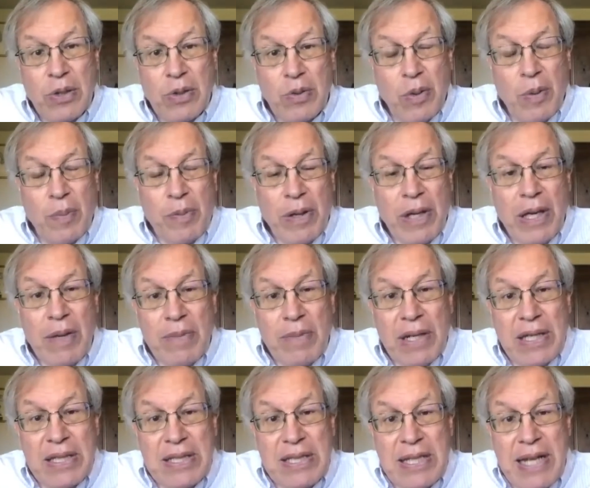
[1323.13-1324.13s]
nor
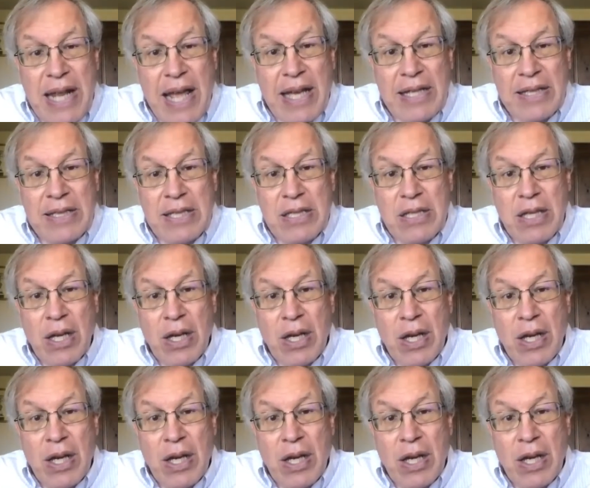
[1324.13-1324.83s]
prohibited to the states